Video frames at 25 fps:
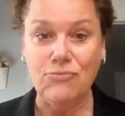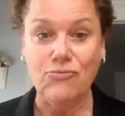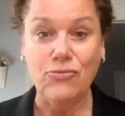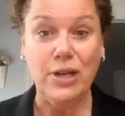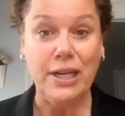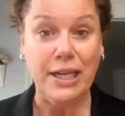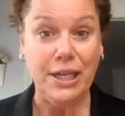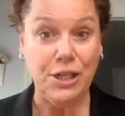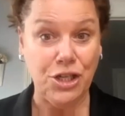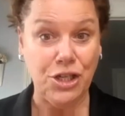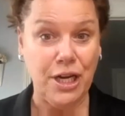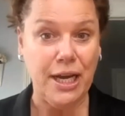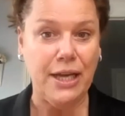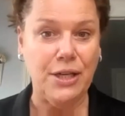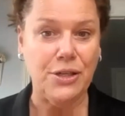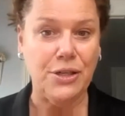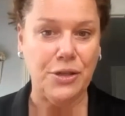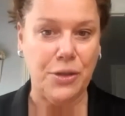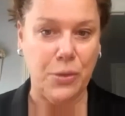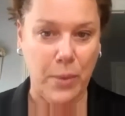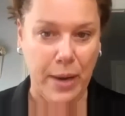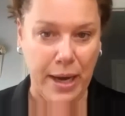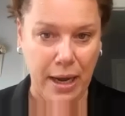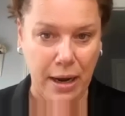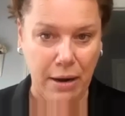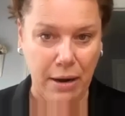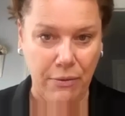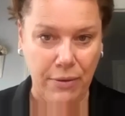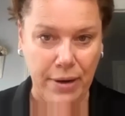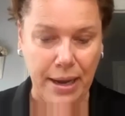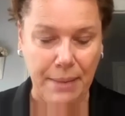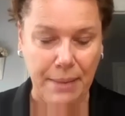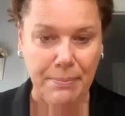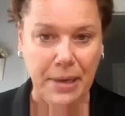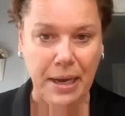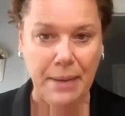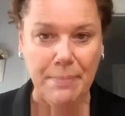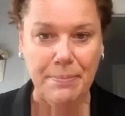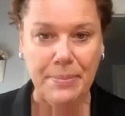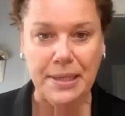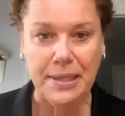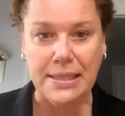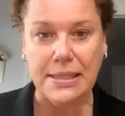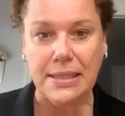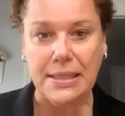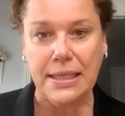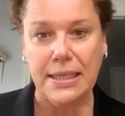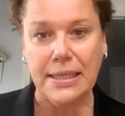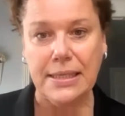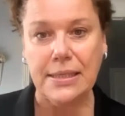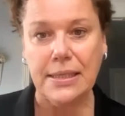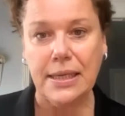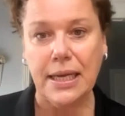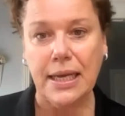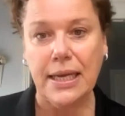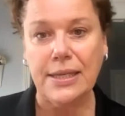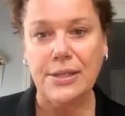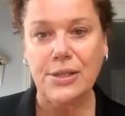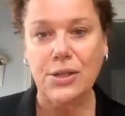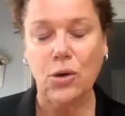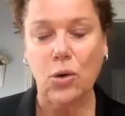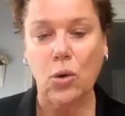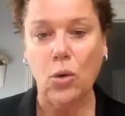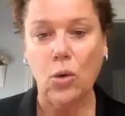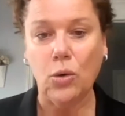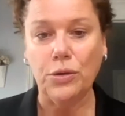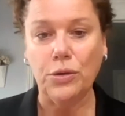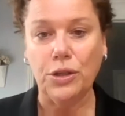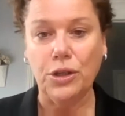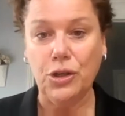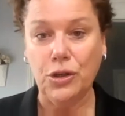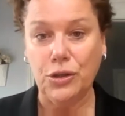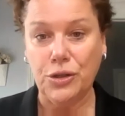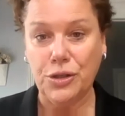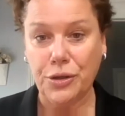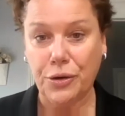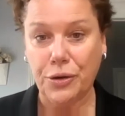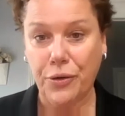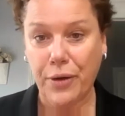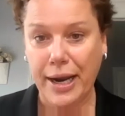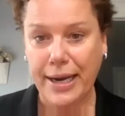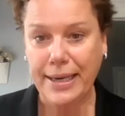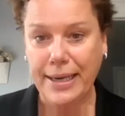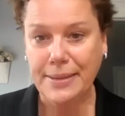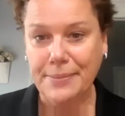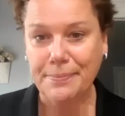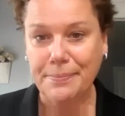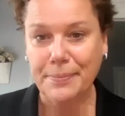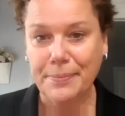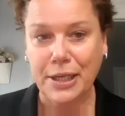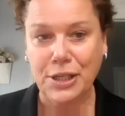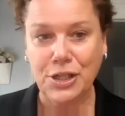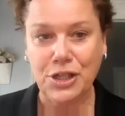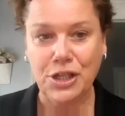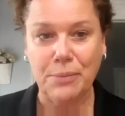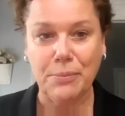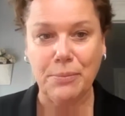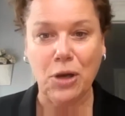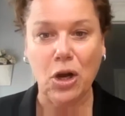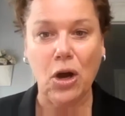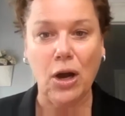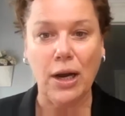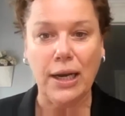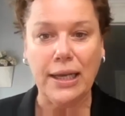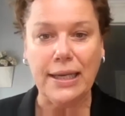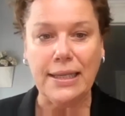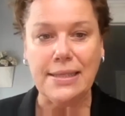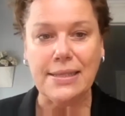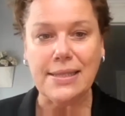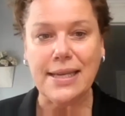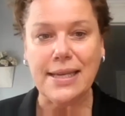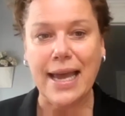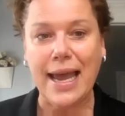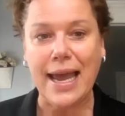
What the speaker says: really changed the way I ran my business is called Good to Great by Jim Collins.